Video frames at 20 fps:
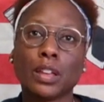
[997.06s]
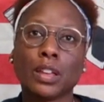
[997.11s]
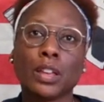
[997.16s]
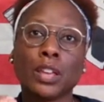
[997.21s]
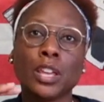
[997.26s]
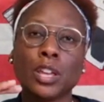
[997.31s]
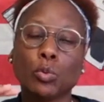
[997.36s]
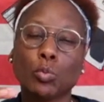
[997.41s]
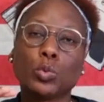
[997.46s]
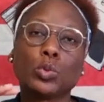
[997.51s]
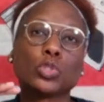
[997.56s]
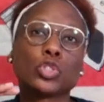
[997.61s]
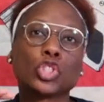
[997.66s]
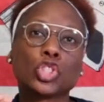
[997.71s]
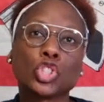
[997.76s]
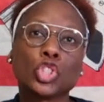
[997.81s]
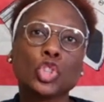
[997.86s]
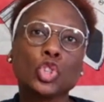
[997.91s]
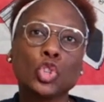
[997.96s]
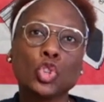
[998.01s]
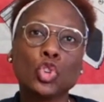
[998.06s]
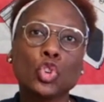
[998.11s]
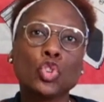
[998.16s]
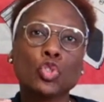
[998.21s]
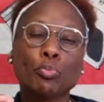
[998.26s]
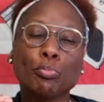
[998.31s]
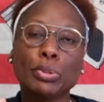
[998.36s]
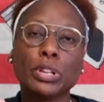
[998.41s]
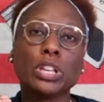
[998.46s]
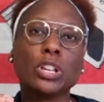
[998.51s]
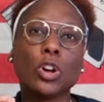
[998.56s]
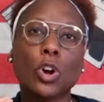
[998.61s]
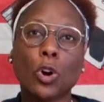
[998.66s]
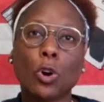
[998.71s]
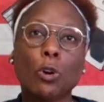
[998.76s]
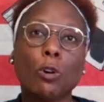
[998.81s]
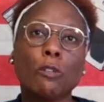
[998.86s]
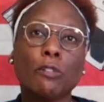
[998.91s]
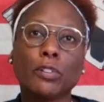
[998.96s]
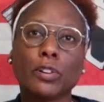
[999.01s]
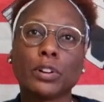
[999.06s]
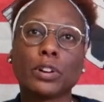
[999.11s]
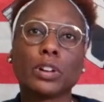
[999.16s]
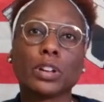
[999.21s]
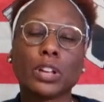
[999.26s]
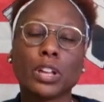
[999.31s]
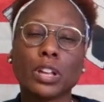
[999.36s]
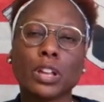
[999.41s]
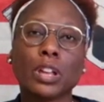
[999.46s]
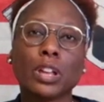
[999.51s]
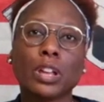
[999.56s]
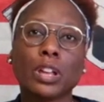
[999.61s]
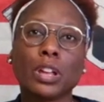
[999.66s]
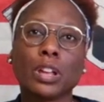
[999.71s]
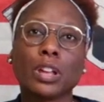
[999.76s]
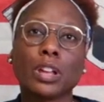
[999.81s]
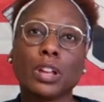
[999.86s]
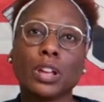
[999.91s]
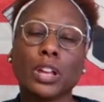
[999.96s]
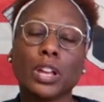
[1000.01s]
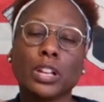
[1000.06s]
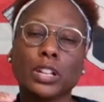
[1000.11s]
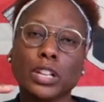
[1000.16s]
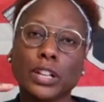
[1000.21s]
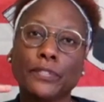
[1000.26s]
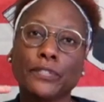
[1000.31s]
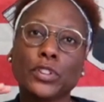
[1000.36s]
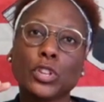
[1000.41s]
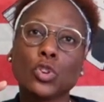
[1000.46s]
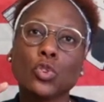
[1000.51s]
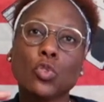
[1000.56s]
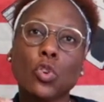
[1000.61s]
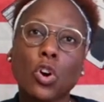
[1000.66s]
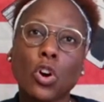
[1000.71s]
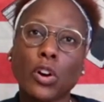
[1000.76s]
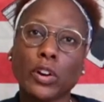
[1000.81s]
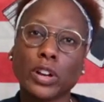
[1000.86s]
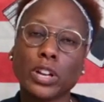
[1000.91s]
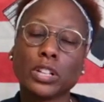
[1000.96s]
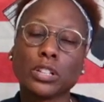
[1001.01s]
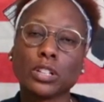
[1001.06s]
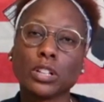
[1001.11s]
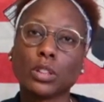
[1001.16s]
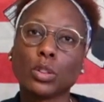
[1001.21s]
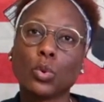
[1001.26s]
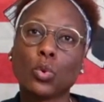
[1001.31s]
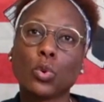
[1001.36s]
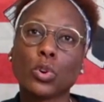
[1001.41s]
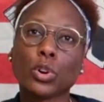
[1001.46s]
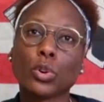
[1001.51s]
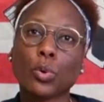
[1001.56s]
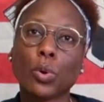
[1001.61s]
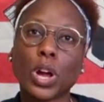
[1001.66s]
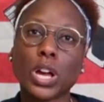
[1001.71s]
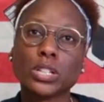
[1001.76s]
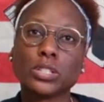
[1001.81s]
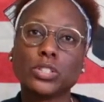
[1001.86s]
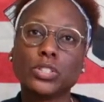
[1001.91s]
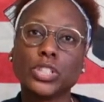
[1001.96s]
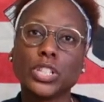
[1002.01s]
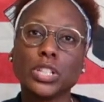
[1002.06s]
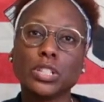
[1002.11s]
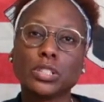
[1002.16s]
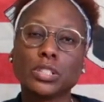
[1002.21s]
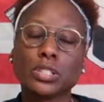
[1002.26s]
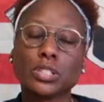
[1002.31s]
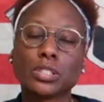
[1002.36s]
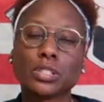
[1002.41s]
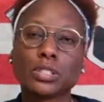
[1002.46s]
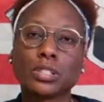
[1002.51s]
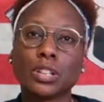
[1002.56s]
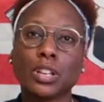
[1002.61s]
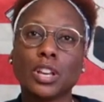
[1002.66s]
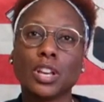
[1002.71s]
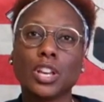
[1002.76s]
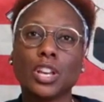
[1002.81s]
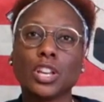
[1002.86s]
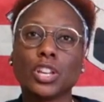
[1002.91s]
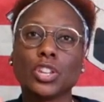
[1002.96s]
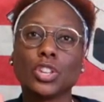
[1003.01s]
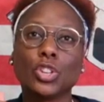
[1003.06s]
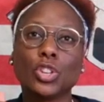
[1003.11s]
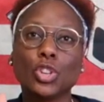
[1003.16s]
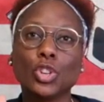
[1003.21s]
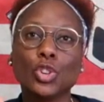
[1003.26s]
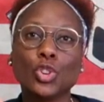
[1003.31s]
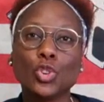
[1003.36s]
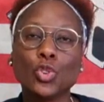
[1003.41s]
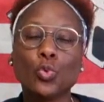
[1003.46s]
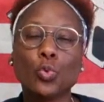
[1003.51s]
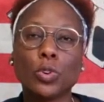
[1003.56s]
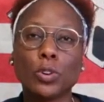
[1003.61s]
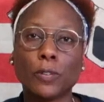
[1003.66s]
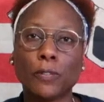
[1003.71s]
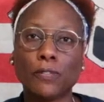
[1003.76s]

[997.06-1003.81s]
it will soon be over. And if you are in the Lord Christ Jesus, you will...